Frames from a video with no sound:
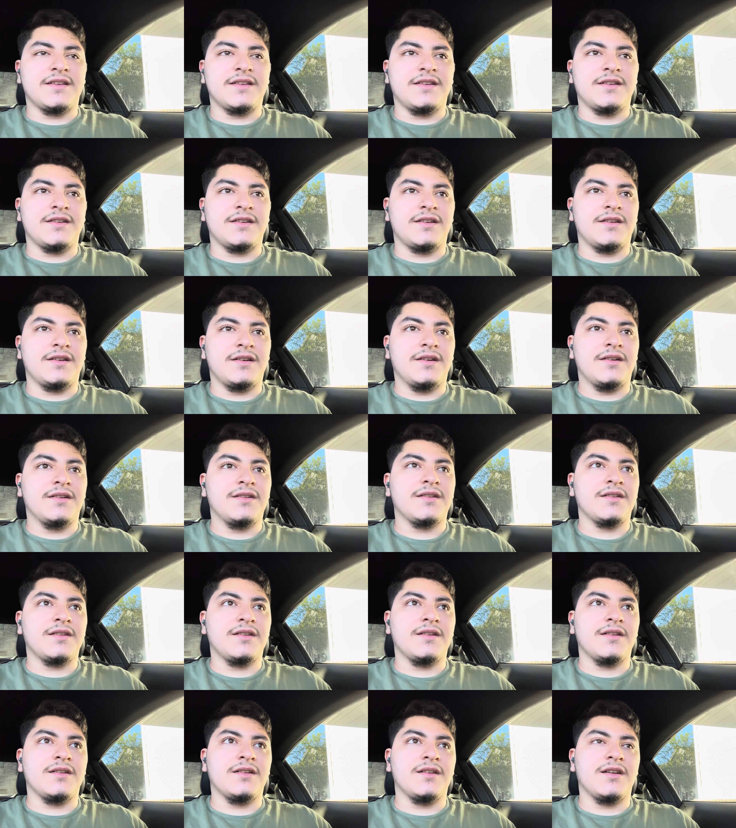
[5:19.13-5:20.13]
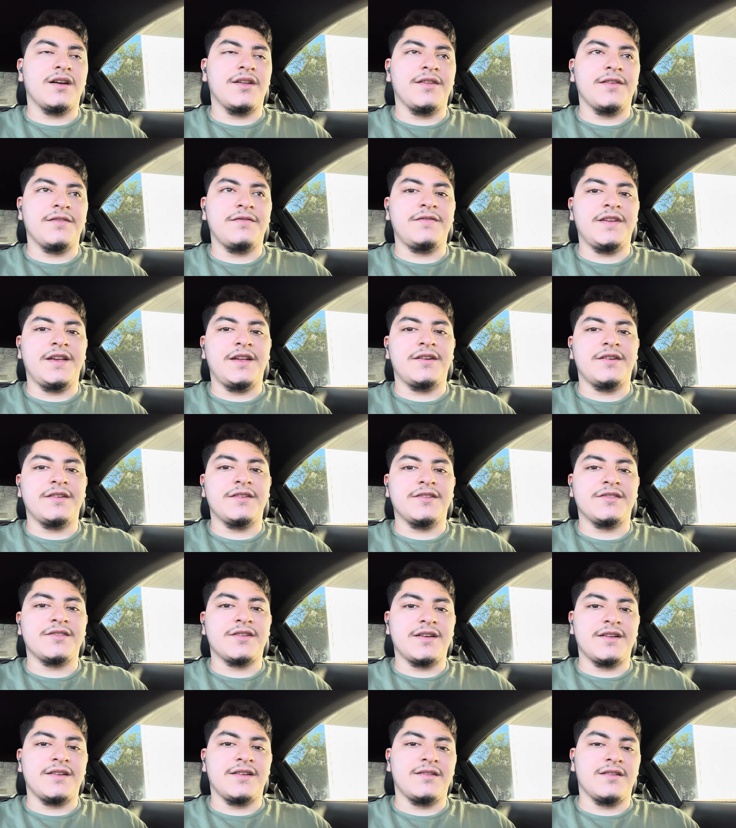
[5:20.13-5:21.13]
you're on the feeder, you're
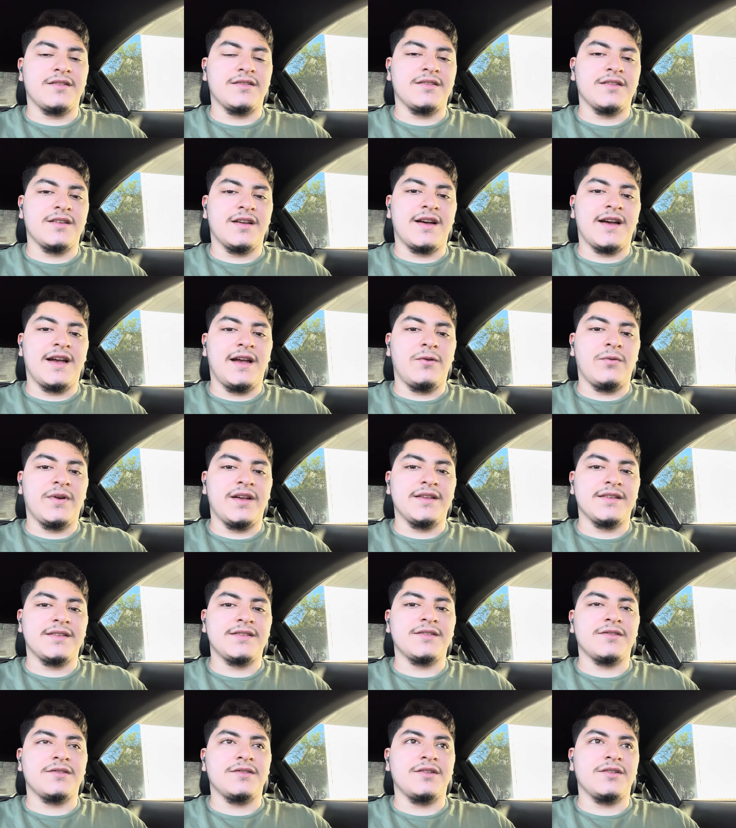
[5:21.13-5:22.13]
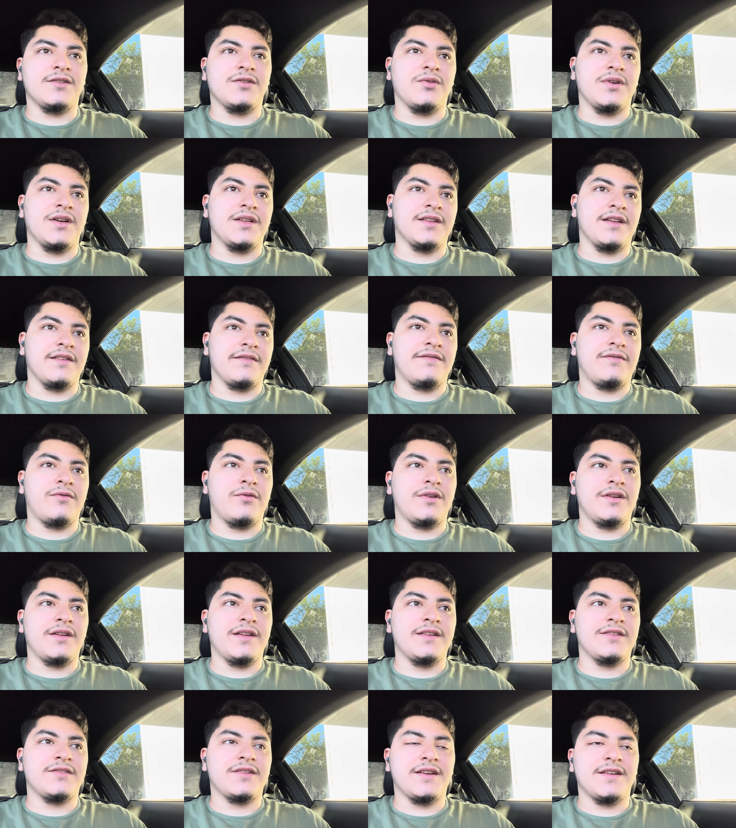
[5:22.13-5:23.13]
trying to get onto the highway. So you're going like
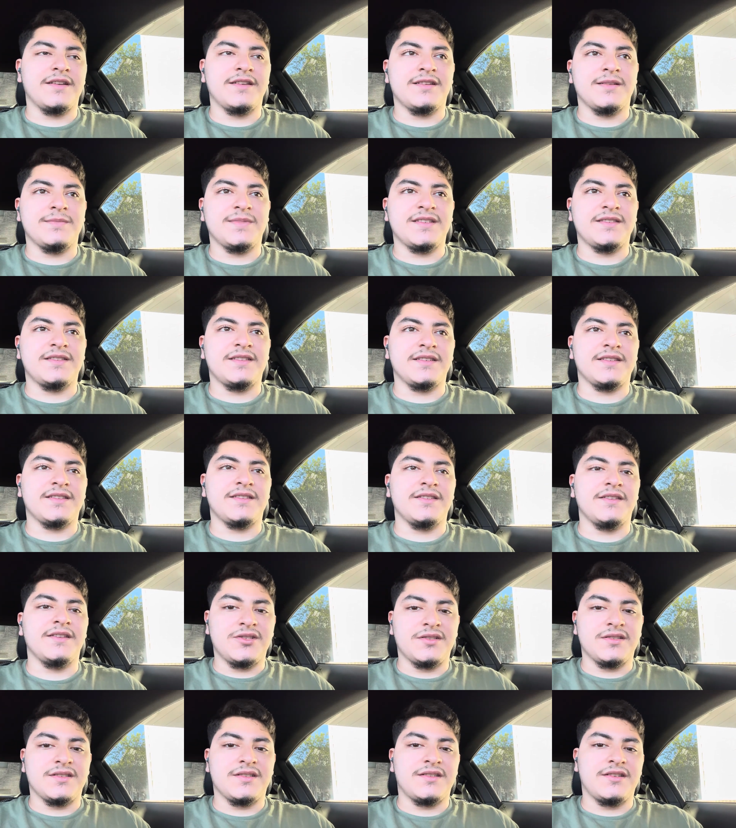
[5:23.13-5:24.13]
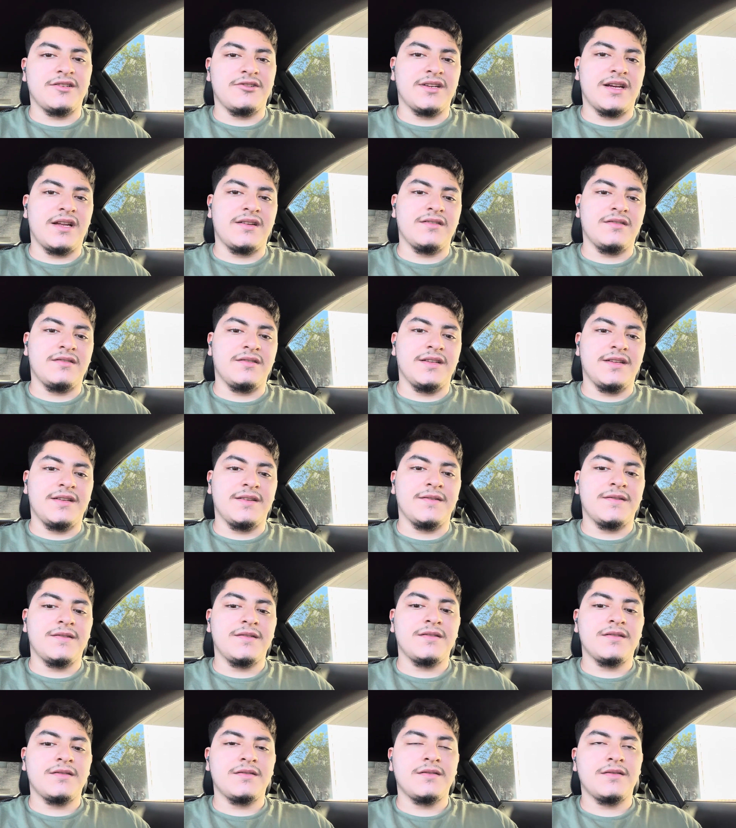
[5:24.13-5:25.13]
40, trying to get up to 60. You're just going to gradually
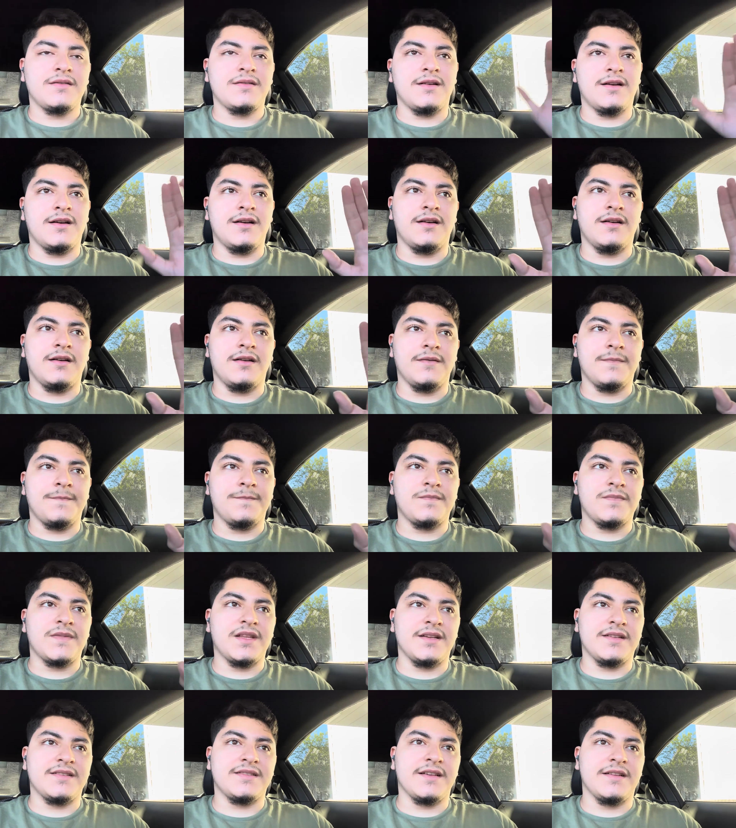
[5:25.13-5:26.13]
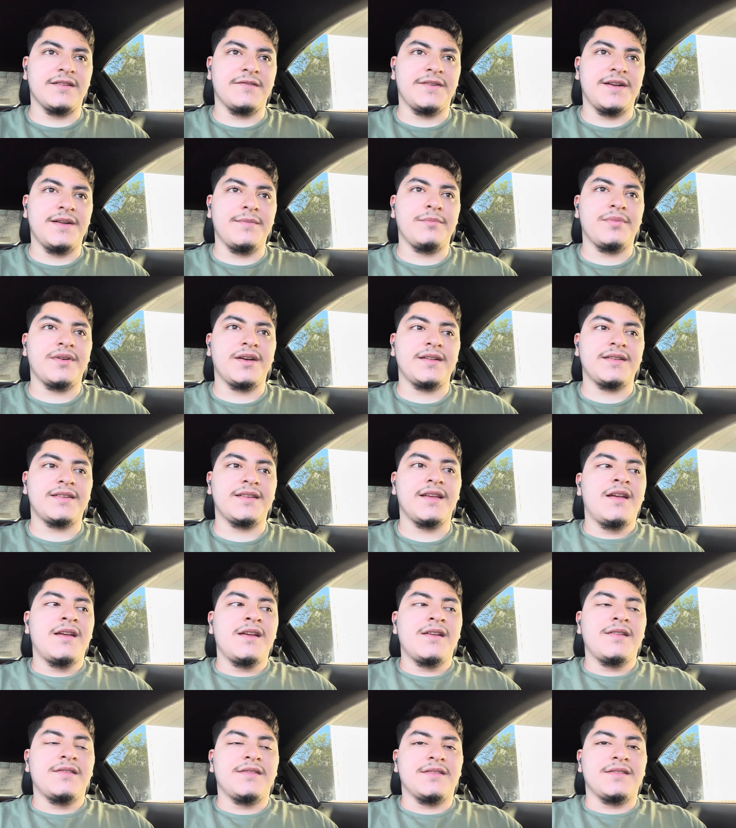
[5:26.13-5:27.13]
accelerate. But
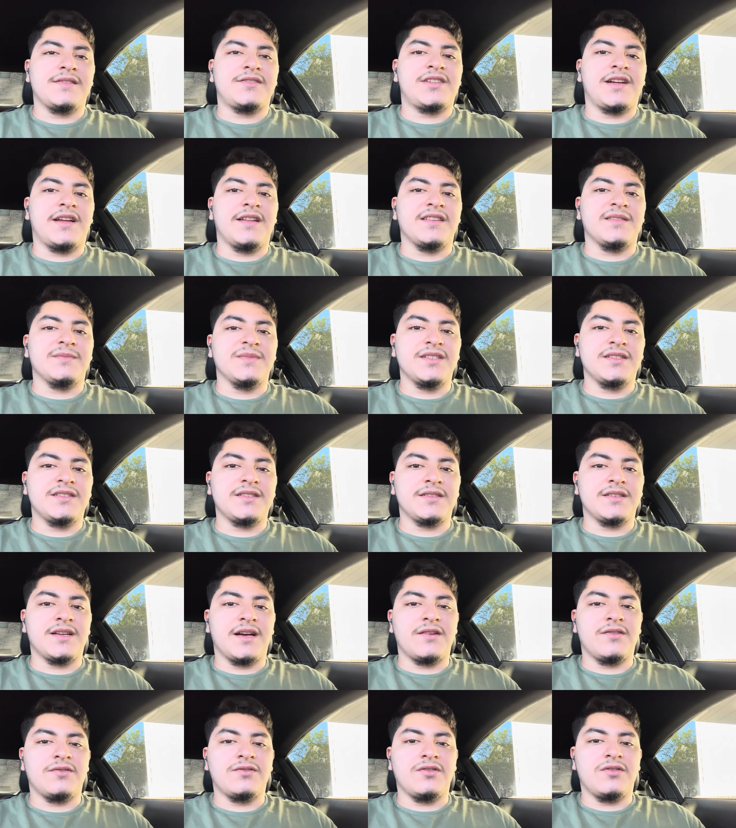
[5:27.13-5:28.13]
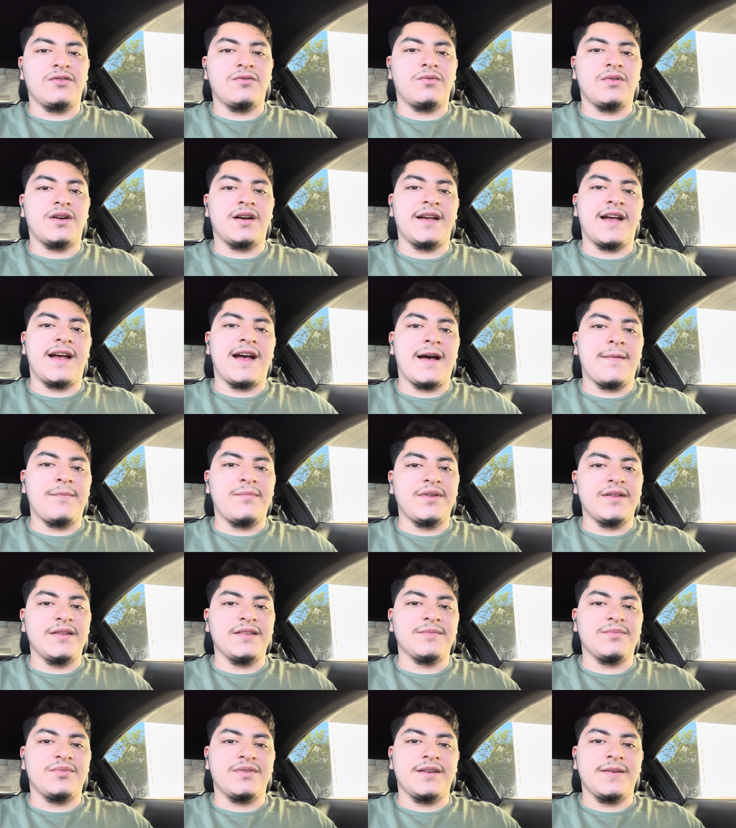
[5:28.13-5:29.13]
this transmission, I don't know what
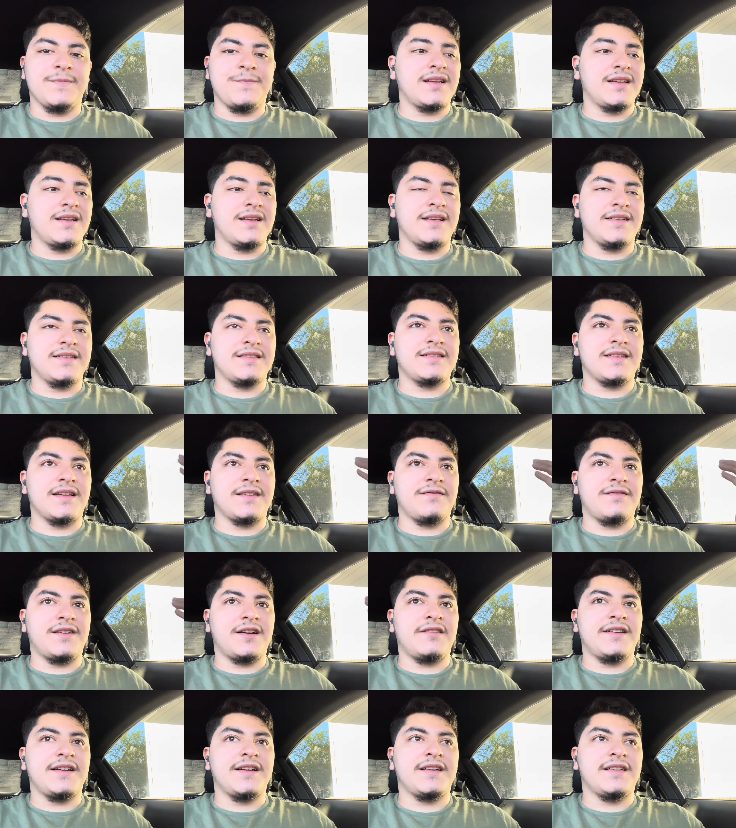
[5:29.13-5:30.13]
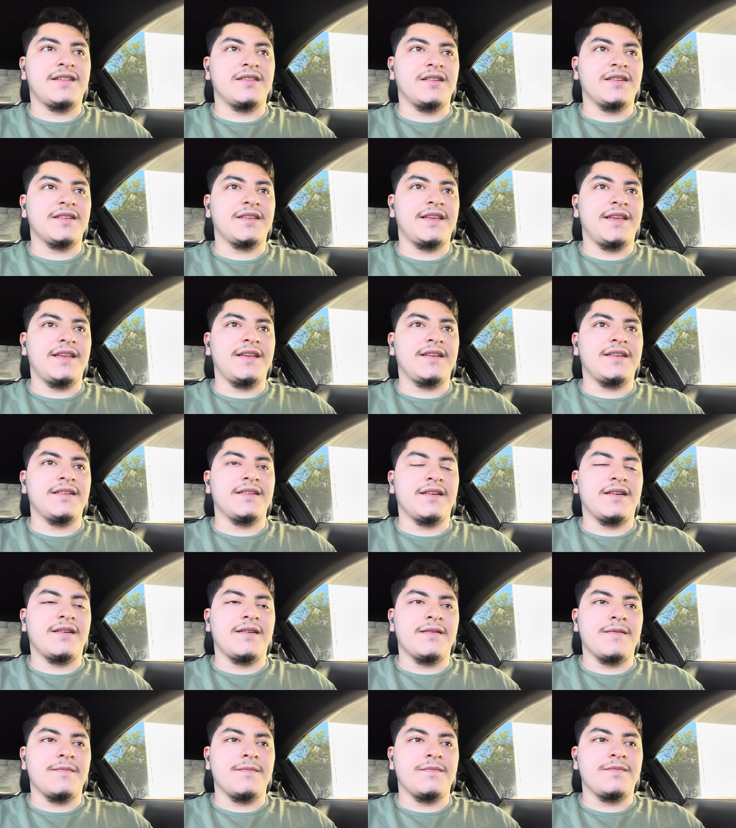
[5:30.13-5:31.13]
happens, but it's like very
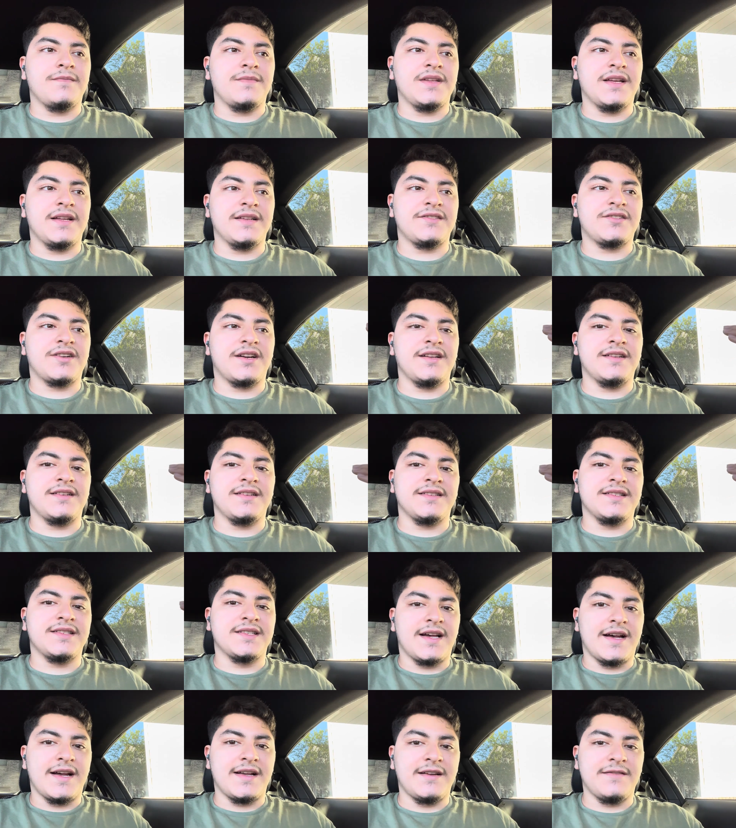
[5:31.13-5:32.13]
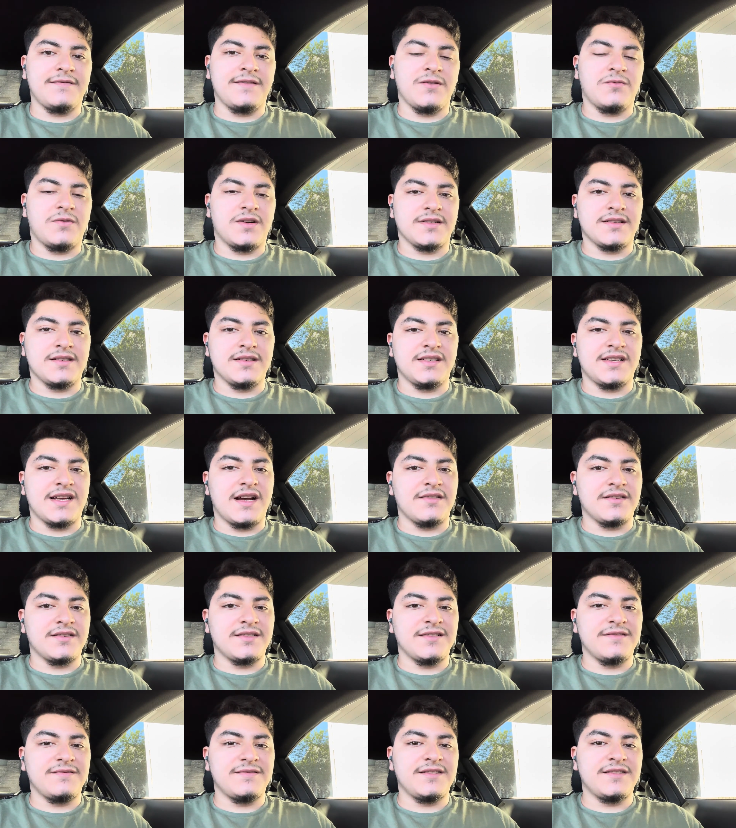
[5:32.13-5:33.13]
clunky. It's trying to decide if it wants to
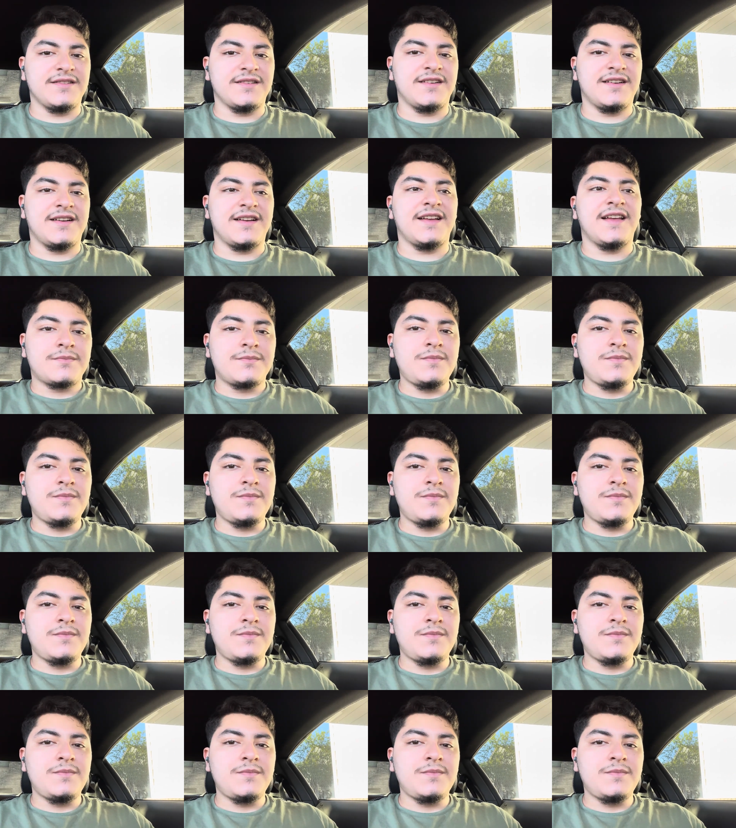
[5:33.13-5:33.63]
downshift or not.